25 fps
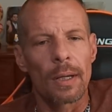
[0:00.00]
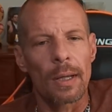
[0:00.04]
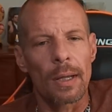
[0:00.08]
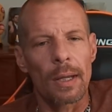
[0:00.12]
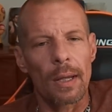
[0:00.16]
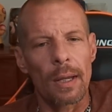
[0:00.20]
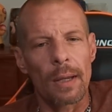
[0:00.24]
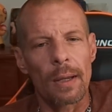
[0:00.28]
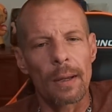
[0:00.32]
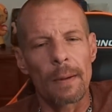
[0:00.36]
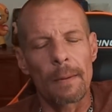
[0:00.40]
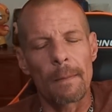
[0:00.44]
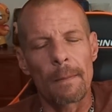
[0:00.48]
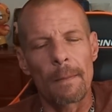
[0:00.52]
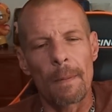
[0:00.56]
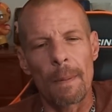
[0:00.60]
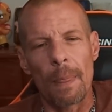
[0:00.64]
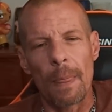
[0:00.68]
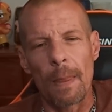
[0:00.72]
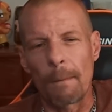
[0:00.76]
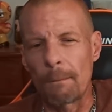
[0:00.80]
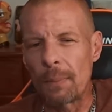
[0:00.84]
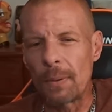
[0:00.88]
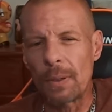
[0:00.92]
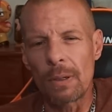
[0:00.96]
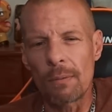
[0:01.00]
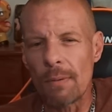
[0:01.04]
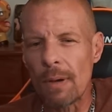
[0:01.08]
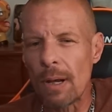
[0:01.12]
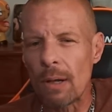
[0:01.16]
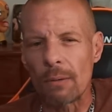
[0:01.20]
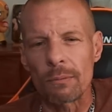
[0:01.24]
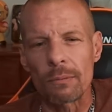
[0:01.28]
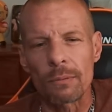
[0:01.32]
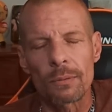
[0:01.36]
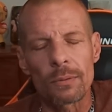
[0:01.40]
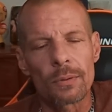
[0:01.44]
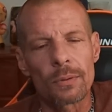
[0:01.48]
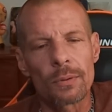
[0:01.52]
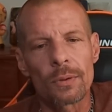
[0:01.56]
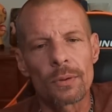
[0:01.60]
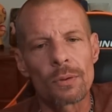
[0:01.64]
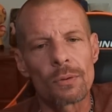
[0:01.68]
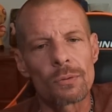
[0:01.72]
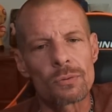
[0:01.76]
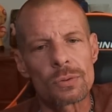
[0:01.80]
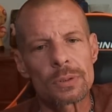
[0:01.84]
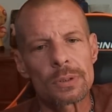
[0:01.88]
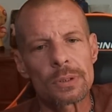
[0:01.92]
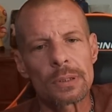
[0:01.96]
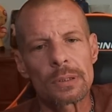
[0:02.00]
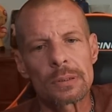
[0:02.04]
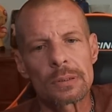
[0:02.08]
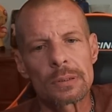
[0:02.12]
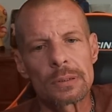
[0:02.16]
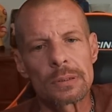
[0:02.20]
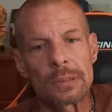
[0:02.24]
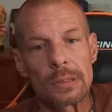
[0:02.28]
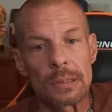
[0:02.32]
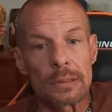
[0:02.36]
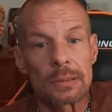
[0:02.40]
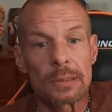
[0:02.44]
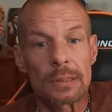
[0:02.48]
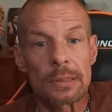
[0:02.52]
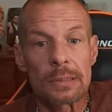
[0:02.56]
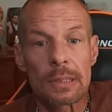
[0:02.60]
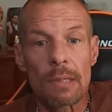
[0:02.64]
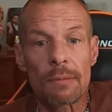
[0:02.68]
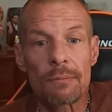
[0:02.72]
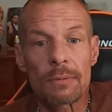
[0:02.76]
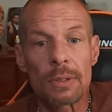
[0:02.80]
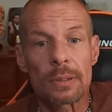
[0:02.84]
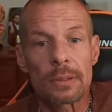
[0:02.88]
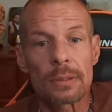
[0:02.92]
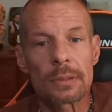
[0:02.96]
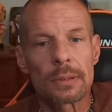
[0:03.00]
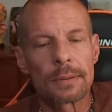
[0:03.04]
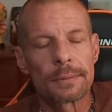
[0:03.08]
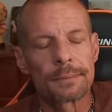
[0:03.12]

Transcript: and been around, since the 70s.